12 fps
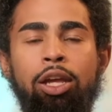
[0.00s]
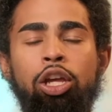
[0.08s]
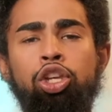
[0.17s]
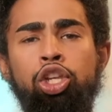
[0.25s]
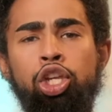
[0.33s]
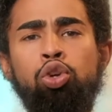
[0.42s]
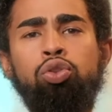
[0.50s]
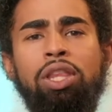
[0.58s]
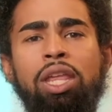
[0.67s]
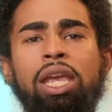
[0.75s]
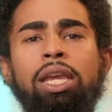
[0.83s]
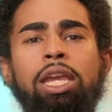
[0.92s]
Do you
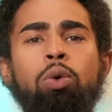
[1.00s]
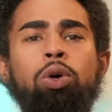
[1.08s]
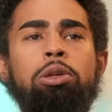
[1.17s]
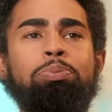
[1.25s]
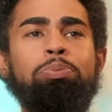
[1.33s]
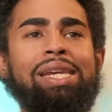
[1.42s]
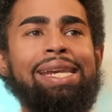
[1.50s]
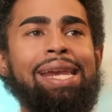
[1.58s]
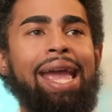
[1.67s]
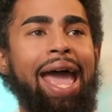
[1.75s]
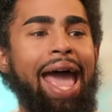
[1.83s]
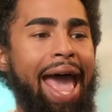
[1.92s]
think it would
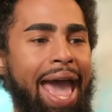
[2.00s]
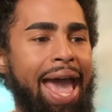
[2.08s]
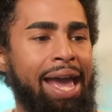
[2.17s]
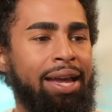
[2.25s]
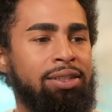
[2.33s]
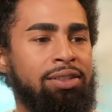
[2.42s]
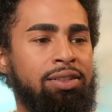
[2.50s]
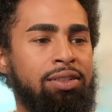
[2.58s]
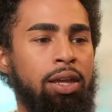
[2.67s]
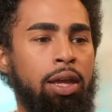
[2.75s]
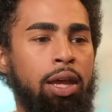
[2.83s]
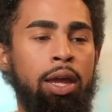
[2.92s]
be as
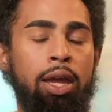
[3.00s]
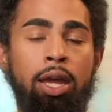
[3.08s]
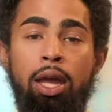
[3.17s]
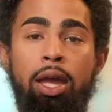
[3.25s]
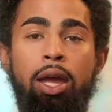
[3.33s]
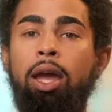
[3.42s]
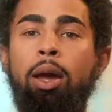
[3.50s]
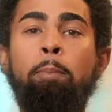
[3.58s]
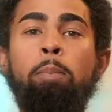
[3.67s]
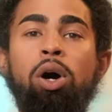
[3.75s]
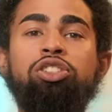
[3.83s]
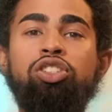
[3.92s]

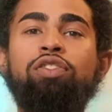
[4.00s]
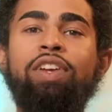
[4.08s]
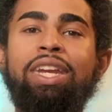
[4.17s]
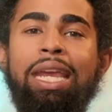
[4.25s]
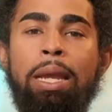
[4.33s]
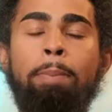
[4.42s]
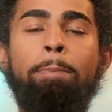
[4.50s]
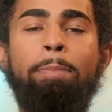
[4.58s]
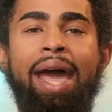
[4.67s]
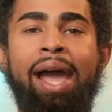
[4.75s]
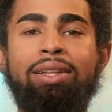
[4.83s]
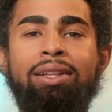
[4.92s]
much of an
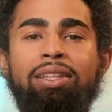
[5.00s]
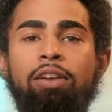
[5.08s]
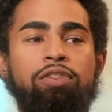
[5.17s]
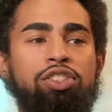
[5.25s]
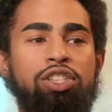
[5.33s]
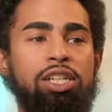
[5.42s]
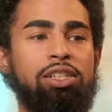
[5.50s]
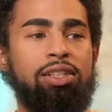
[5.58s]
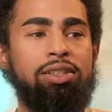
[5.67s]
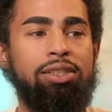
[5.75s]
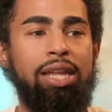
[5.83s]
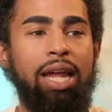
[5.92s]
impact if Jesus
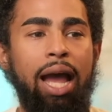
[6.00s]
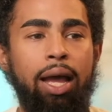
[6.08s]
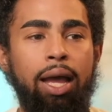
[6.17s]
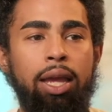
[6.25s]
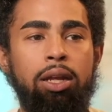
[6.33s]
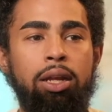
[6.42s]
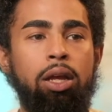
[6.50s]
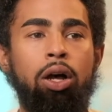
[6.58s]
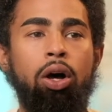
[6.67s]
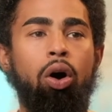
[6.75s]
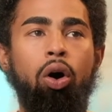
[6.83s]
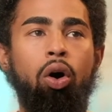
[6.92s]
died
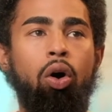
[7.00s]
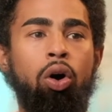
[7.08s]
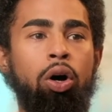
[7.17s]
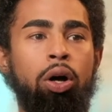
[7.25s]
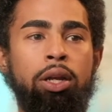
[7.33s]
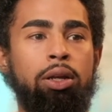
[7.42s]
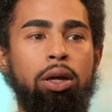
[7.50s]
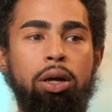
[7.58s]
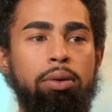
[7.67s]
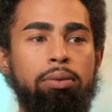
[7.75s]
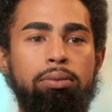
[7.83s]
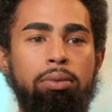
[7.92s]
on
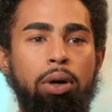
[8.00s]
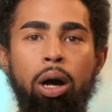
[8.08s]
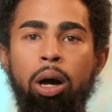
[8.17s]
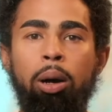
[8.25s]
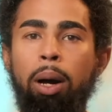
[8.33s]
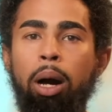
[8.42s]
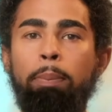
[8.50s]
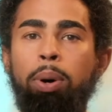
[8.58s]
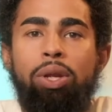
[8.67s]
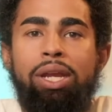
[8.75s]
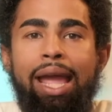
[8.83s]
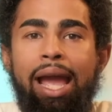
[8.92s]
a, a
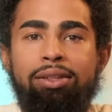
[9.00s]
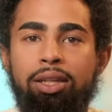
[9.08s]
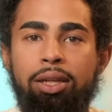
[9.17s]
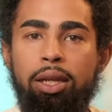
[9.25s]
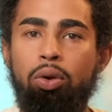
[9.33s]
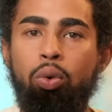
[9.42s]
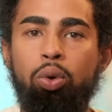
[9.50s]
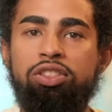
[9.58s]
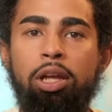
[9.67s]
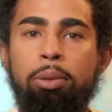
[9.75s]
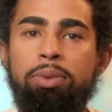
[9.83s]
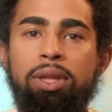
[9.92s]
boating accident or
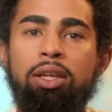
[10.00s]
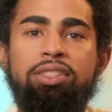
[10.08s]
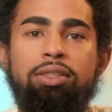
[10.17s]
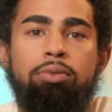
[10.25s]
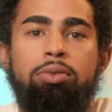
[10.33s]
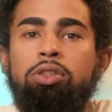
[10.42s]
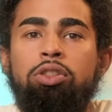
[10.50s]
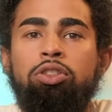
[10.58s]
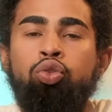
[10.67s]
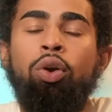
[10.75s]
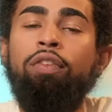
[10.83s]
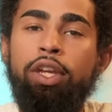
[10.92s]
something
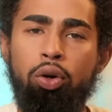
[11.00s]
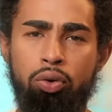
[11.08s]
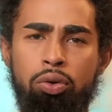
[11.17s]
trivial?